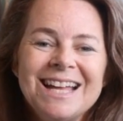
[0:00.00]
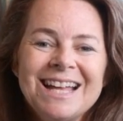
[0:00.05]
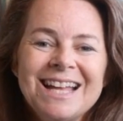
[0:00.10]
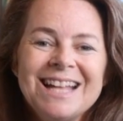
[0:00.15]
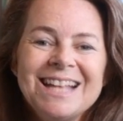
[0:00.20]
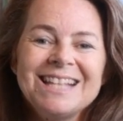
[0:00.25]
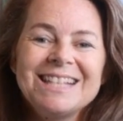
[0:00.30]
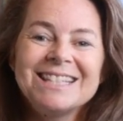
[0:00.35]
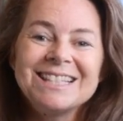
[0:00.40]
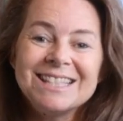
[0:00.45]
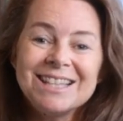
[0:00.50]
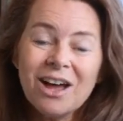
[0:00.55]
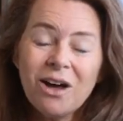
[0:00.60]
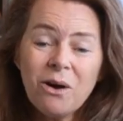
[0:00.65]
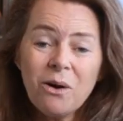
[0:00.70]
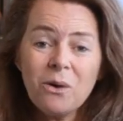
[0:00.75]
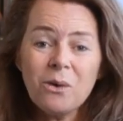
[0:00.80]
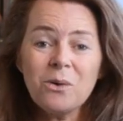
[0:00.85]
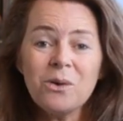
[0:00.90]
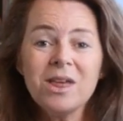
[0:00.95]

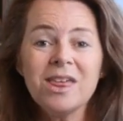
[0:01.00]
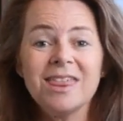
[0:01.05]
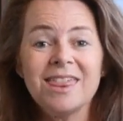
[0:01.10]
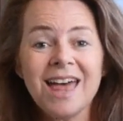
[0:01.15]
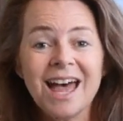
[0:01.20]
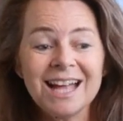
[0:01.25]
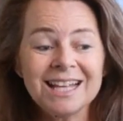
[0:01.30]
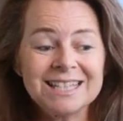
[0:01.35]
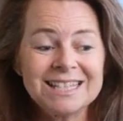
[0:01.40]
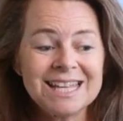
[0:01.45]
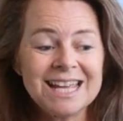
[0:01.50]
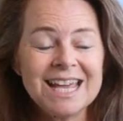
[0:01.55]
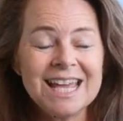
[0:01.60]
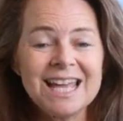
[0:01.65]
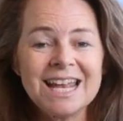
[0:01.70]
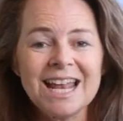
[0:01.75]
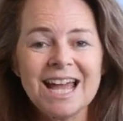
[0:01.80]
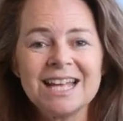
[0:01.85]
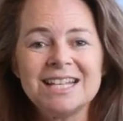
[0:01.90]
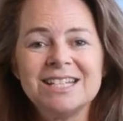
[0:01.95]
So that's
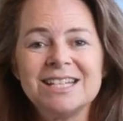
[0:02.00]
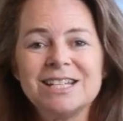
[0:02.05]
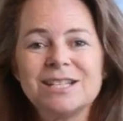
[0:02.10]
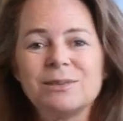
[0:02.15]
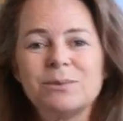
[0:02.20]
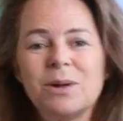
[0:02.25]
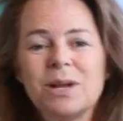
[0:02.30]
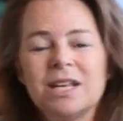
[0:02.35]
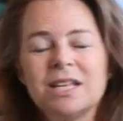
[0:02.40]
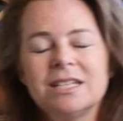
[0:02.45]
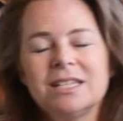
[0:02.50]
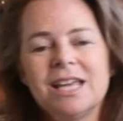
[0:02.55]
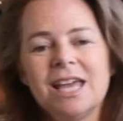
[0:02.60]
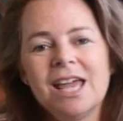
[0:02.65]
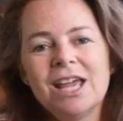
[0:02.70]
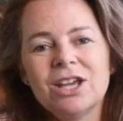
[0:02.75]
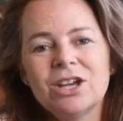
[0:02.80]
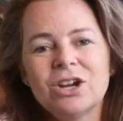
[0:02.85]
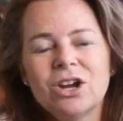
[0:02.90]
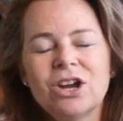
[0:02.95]
it. I just wanted to
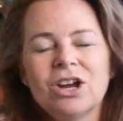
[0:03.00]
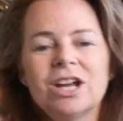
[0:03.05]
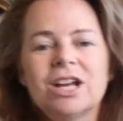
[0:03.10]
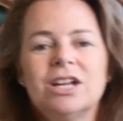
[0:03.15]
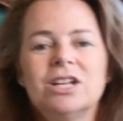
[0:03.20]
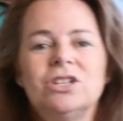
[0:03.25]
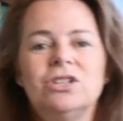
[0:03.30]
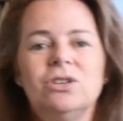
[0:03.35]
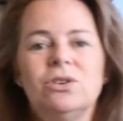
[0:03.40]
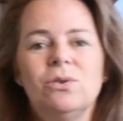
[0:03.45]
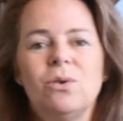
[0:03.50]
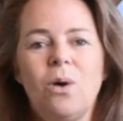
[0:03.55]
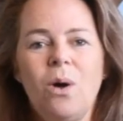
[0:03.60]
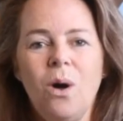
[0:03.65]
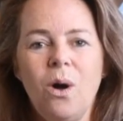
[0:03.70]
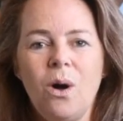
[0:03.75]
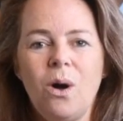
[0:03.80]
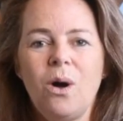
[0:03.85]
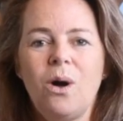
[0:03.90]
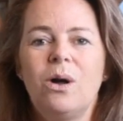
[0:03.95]
encourage you
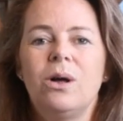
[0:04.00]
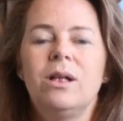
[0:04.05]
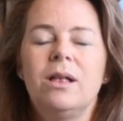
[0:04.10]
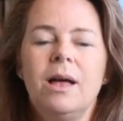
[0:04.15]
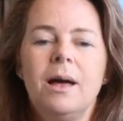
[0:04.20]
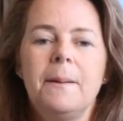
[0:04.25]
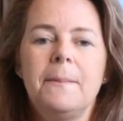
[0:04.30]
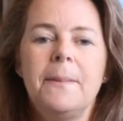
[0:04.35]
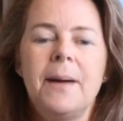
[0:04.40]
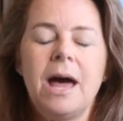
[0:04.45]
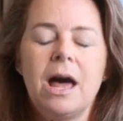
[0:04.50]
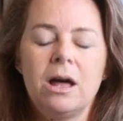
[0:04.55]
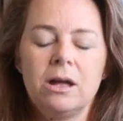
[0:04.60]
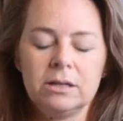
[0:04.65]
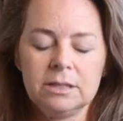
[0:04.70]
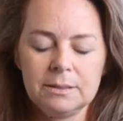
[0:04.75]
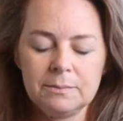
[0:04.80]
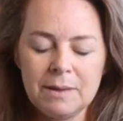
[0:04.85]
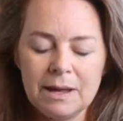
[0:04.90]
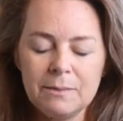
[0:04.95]
all
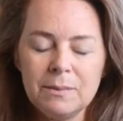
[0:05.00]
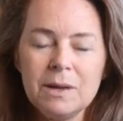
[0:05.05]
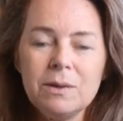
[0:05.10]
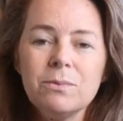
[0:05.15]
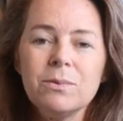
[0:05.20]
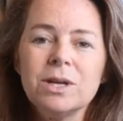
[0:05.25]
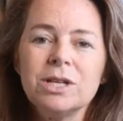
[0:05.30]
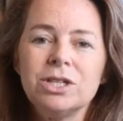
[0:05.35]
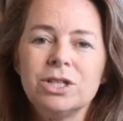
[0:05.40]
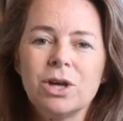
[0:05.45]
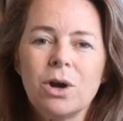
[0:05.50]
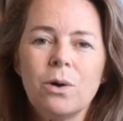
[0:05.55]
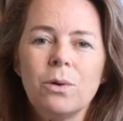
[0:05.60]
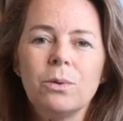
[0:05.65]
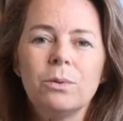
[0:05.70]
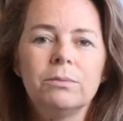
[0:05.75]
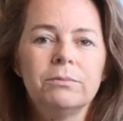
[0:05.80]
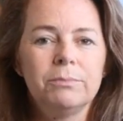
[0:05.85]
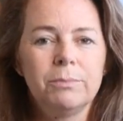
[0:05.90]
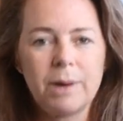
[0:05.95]
about, maybe we
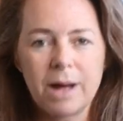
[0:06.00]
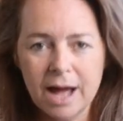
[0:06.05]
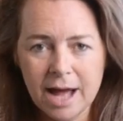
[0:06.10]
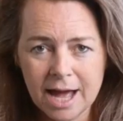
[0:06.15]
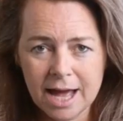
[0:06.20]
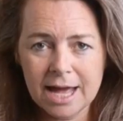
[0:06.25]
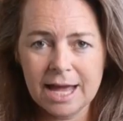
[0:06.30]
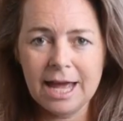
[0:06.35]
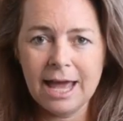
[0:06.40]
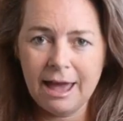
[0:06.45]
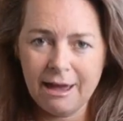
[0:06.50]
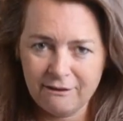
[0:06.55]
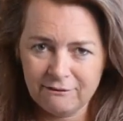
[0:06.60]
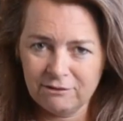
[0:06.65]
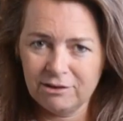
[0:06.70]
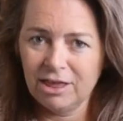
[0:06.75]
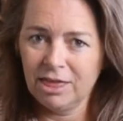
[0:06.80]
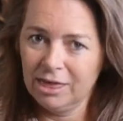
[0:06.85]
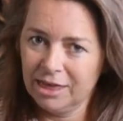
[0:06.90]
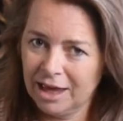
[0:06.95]
don't buy
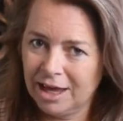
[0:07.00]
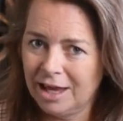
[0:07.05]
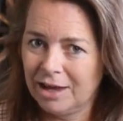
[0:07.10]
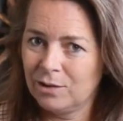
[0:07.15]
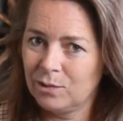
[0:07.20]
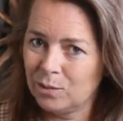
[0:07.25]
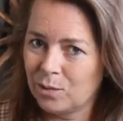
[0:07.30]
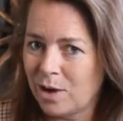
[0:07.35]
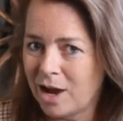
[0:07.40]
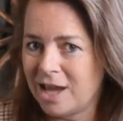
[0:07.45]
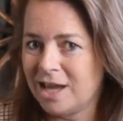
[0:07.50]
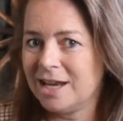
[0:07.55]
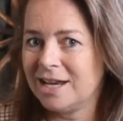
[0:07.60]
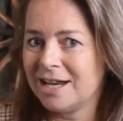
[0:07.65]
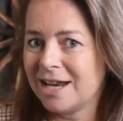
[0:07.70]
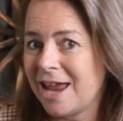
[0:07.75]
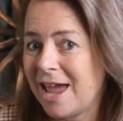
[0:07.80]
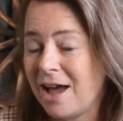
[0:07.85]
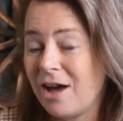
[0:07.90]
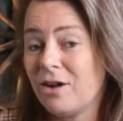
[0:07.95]
everything right
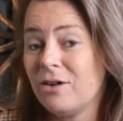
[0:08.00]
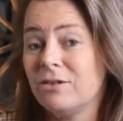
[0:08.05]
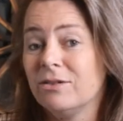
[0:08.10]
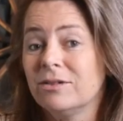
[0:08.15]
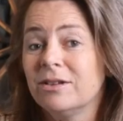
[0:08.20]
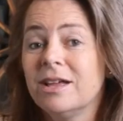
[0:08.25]
now.